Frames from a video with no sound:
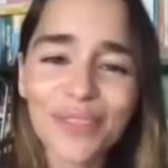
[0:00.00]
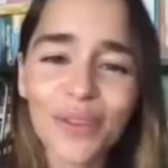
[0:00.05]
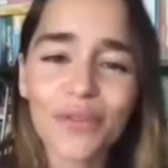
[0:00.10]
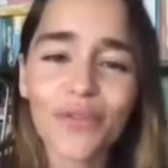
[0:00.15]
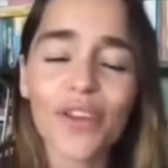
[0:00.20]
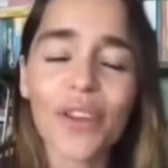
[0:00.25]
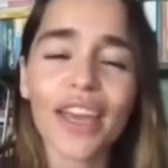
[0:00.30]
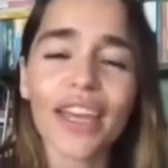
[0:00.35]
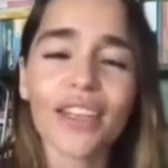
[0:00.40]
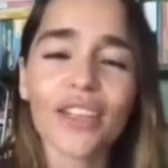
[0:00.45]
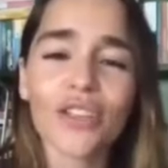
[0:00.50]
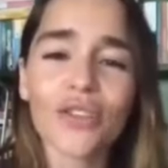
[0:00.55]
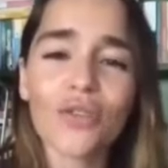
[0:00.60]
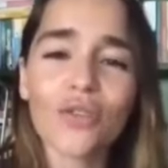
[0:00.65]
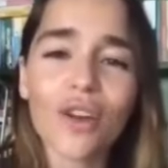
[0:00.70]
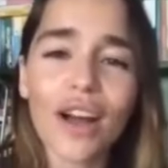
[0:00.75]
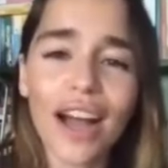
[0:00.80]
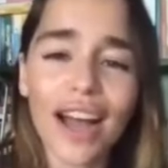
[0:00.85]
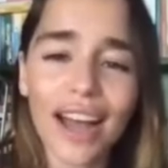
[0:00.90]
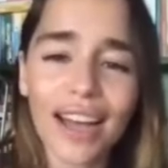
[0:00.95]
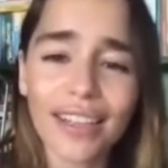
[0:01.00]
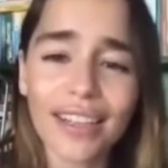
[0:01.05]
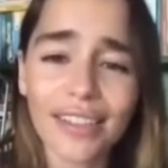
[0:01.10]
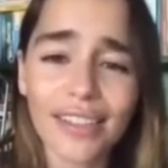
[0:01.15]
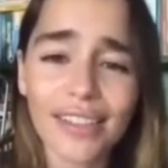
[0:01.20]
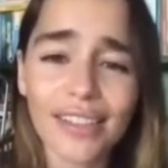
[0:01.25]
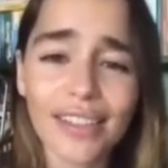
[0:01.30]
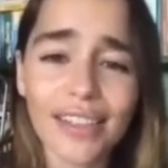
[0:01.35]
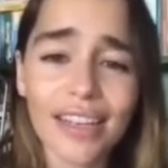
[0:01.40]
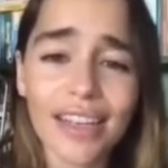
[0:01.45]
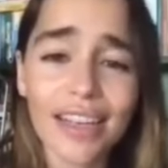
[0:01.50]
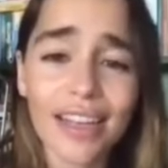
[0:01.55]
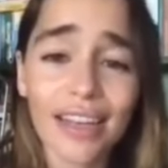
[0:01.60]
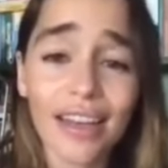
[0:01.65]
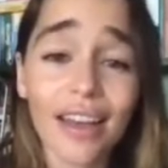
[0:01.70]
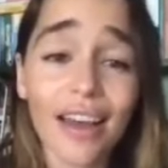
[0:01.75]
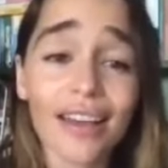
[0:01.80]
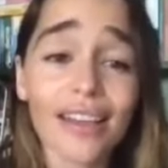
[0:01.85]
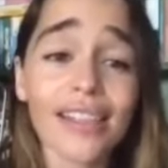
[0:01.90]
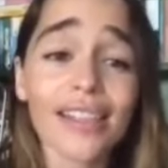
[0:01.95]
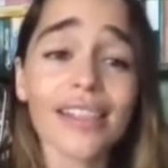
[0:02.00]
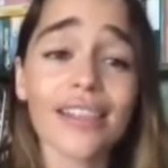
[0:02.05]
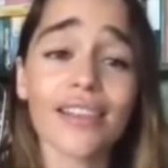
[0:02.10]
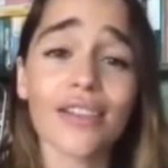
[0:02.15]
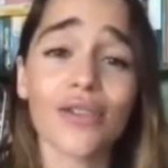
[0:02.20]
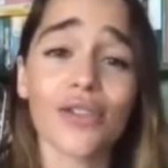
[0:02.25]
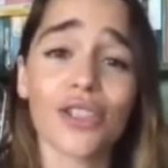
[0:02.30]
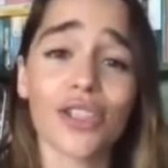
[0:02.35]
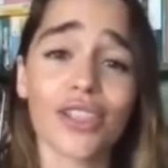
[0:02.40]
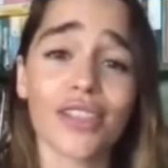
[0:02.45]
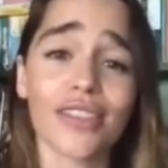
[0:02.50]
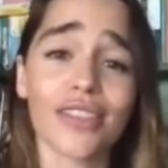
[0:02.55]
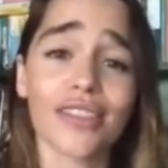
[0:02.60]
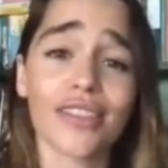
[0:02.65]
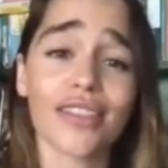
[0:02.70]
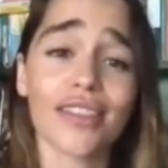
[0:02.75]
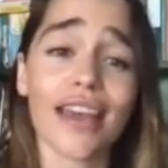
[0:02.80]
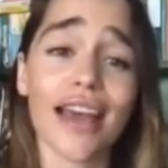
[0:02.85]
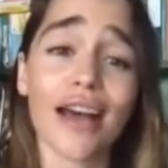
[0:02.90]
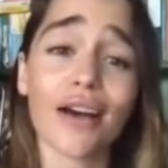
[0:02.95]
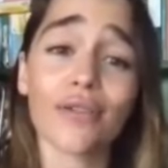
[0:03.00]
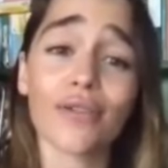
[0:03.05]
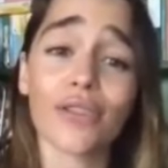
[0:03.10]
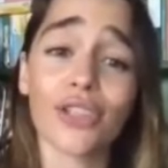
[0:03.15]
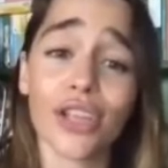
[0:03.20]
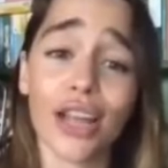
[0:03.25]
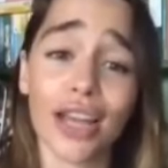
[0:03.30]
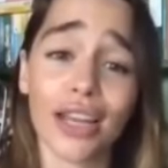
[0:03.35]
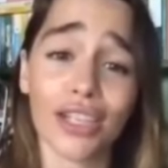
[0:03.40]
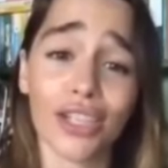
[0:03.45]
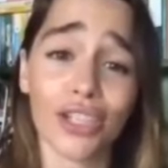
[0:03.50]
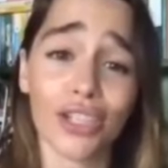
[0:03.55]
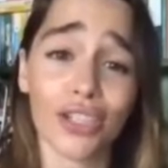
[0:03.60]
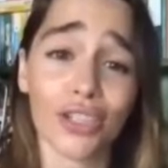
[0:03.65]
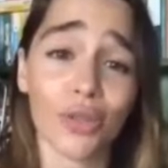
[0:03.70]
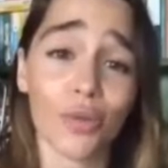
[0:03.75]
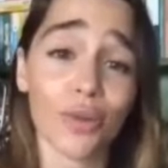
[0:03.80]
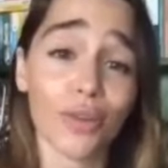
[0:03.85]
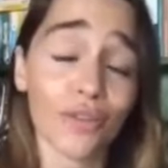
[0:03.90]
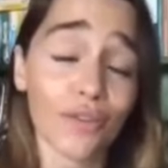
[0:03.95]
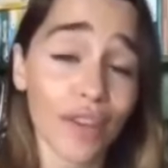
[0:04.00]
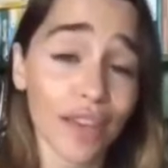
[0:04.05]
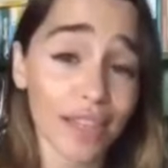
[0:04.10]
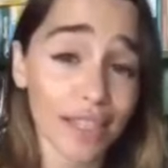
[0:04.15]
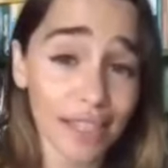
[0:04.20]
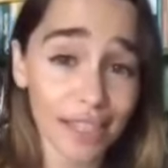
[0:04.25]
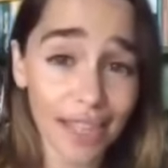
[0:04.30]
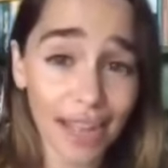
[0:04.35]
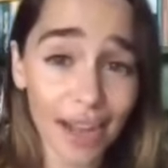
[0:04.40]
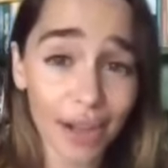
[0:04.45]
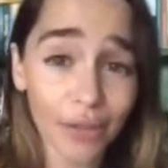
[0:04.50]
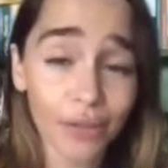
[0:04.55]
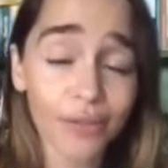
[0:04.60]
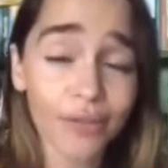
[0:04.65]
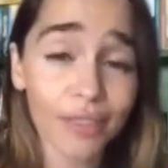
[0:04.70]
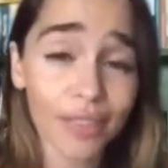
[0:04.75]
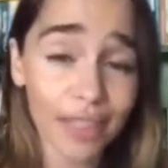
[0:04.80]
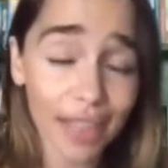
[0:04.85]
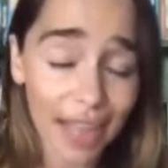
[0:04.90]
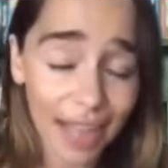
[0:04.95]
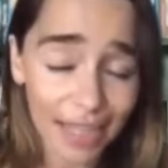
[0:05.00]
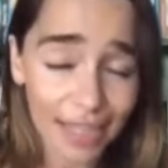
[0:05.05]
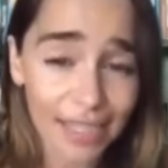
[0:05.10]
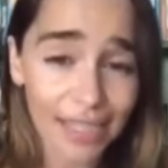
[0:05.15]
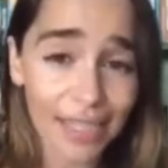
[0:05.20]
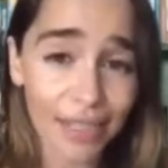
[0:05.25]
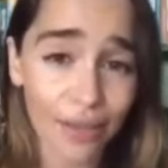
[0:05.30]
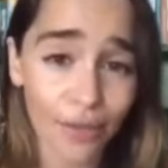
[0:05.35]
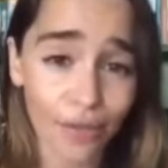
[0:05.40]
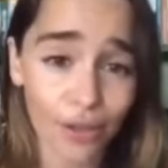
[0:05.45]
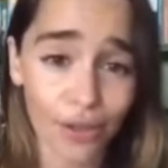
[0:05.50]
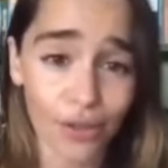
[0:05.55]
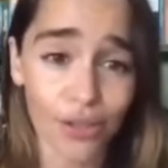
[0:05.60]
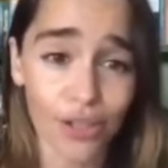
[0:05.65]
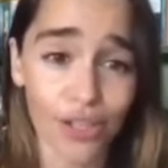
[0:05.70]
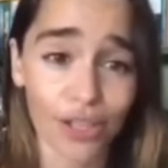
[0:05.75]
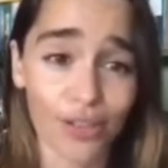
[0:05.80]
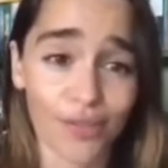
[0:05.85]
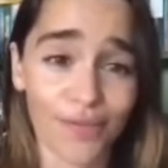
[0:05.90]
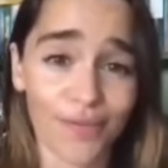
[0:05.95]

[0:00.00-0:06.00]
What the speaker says: for in your hands lie solutions to the health challenges we face now and in the future.